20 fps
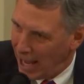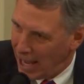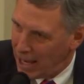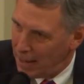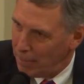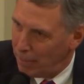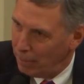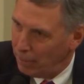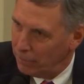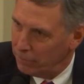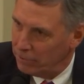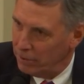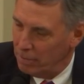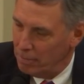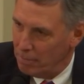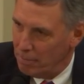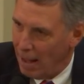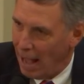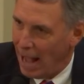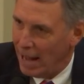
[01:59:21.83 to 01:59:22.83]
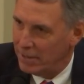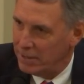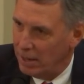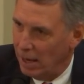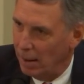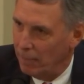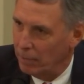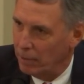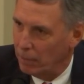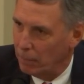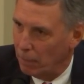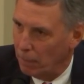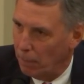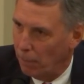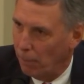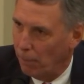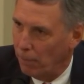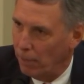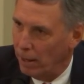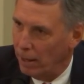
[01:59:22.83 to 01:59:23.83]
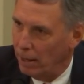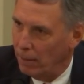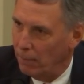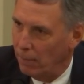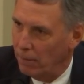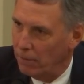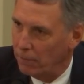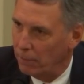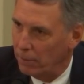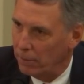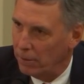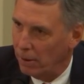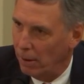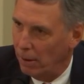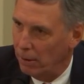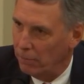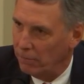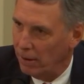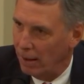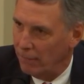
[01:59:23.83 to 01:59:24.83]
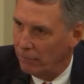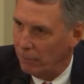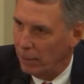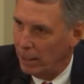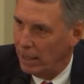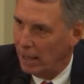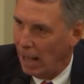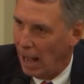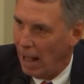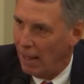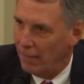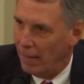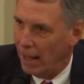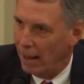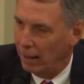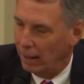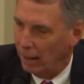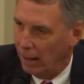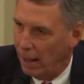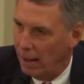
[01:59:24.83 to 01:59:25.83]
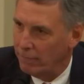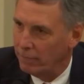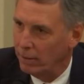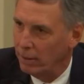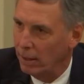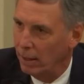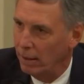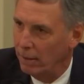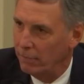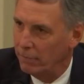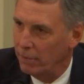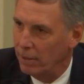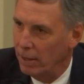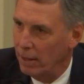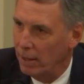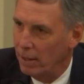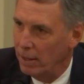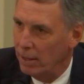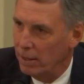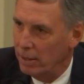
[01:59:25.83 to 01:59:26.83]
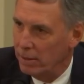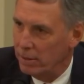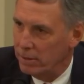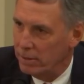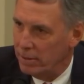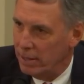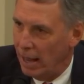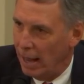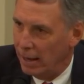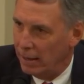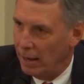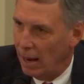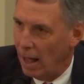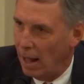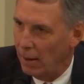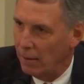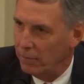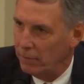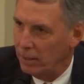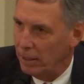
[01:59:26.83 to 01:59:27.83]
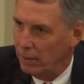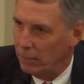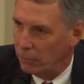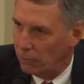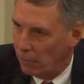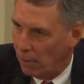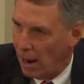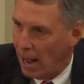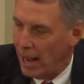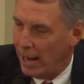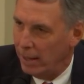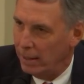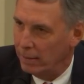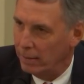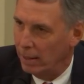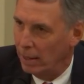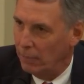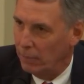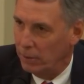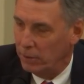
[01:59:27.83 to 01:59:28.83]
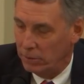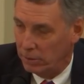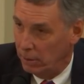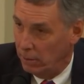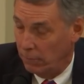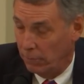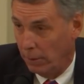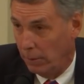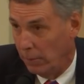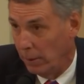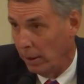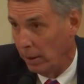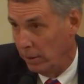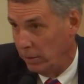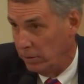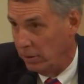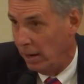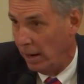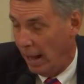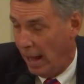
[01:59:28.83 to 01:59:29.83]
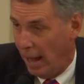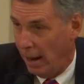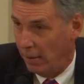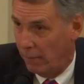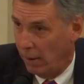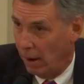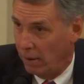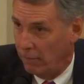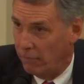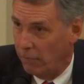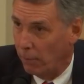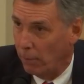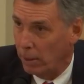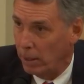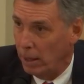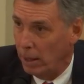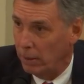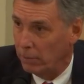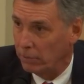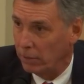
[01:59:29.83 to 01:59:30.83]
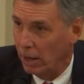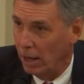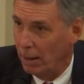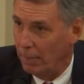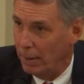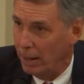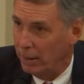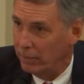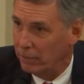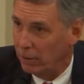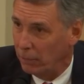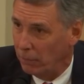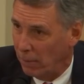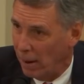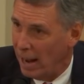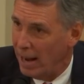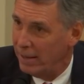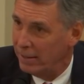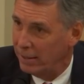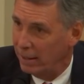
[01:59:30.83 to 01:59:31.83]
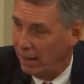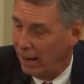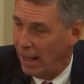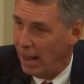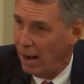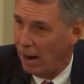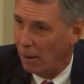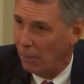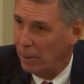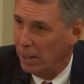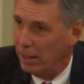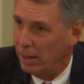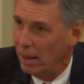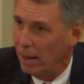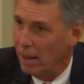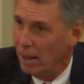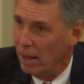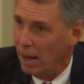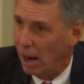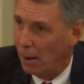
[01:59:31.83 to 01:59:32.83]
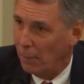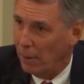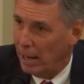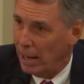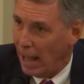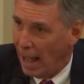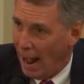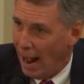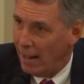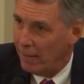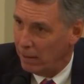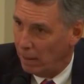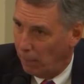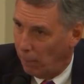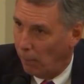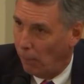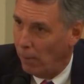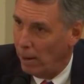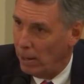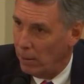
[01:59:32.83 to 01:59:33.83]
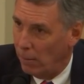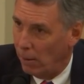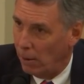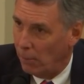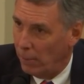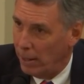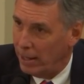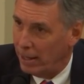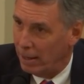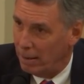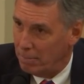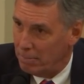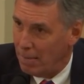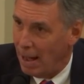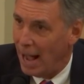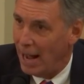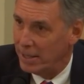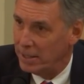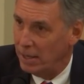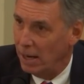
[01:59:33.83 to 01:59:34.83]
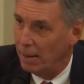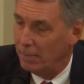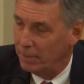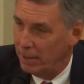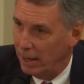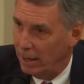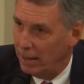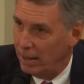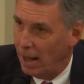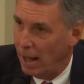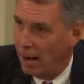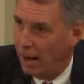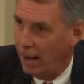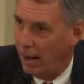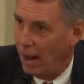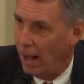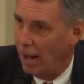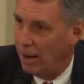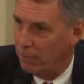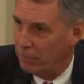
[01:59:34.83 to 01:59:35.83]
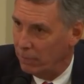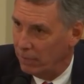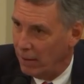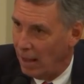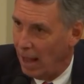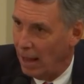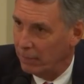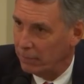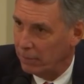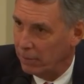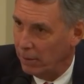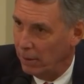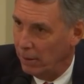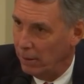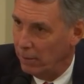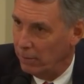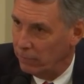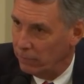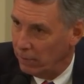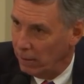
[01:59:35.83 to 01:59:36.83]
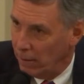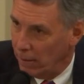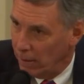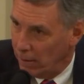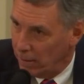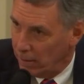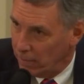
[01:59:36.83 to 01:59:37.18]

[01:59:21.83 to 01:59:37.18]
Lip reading: able to match up the reporting with the returns? Have we got that level of technology right that we really should have had it right 40 years ago, but is it right today? Are we at the point where we can match up 1099s with tax returns